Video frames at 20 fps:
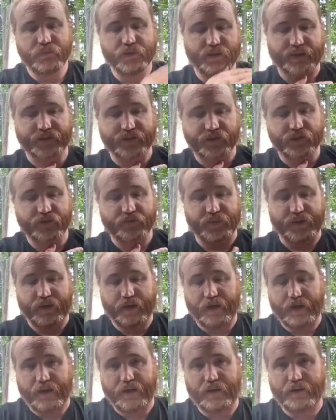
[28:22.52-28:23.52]
excuse me,
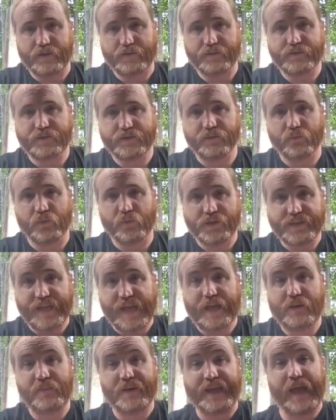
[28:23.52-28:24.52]
when
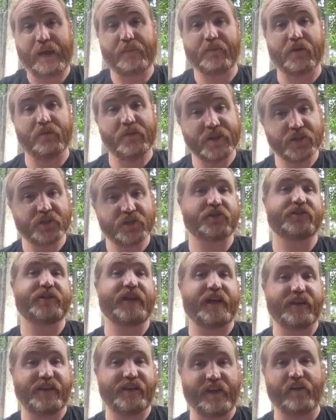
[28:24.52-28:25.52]
Ted became Commissioner
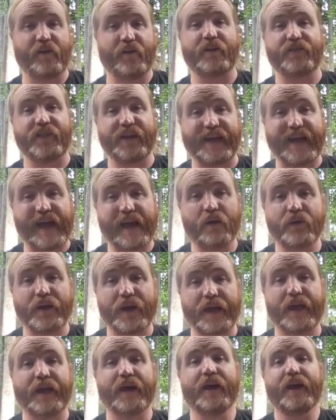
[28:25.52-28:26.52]
Ted Terry of the
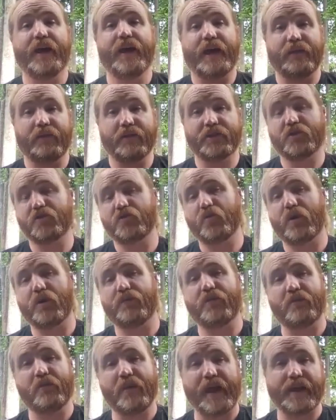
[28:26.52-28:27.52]
county, this was one
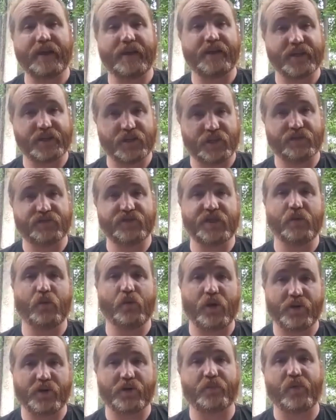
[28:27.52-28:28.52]
of the main initiatives he
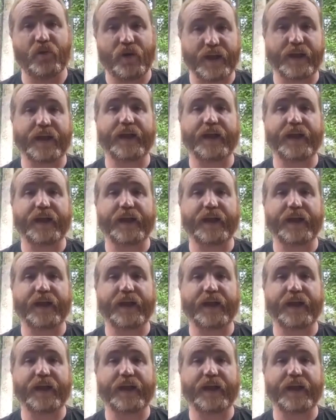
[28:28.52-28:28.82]
wanted to bring